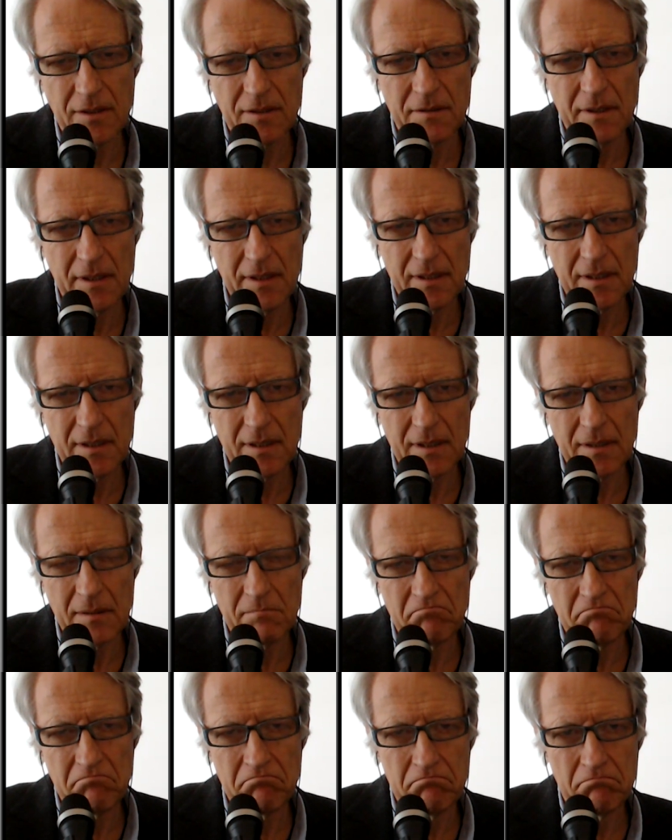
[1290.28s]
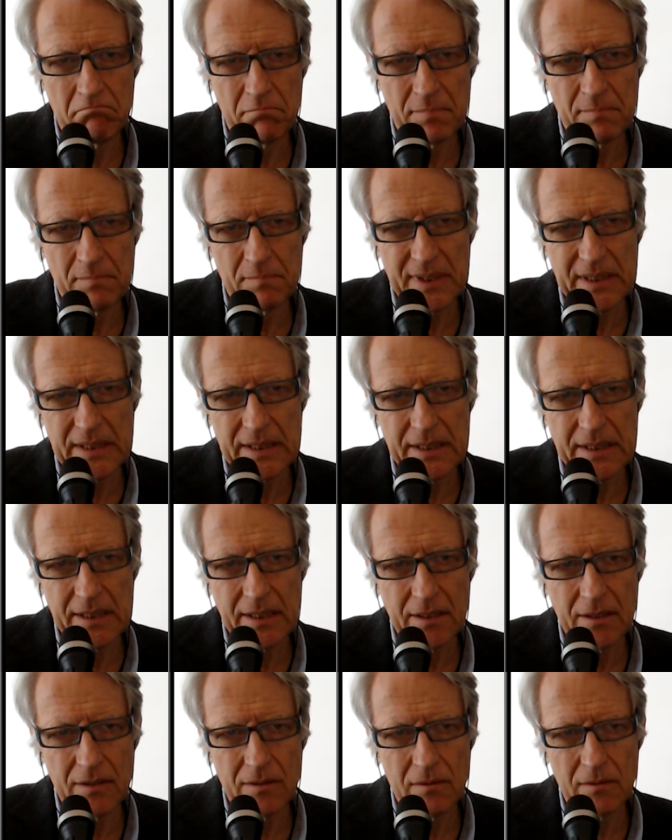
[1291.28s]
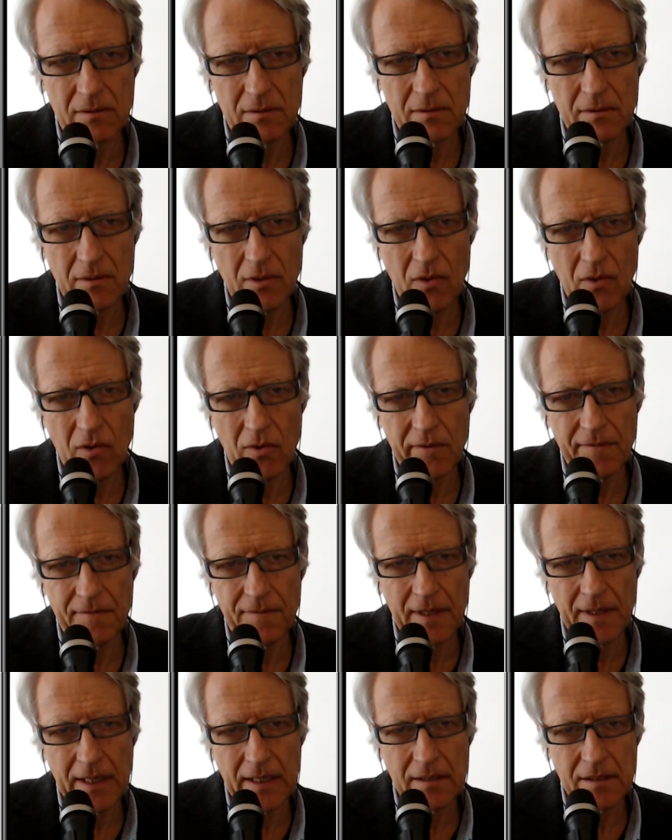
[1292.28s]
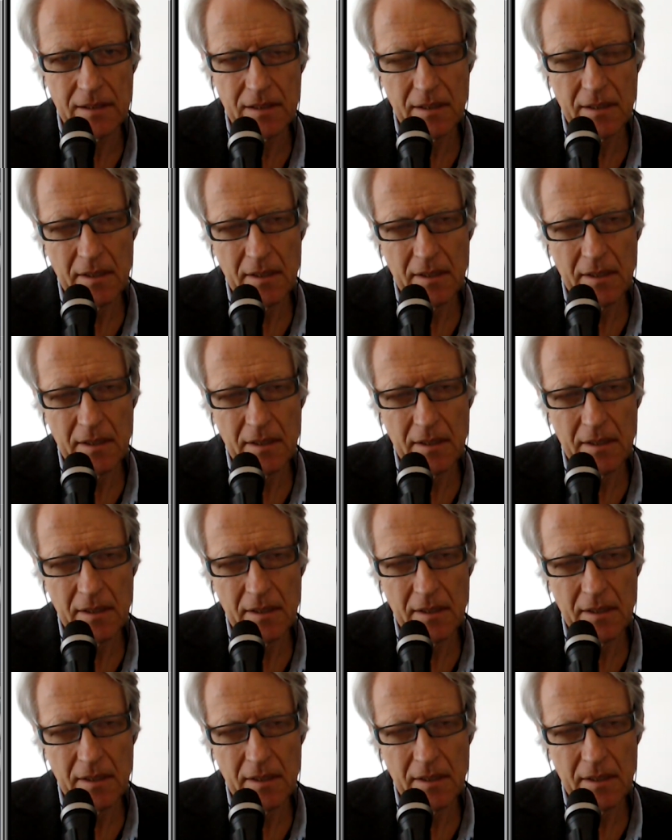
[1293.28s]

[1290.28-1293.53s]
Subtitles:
during the political conflict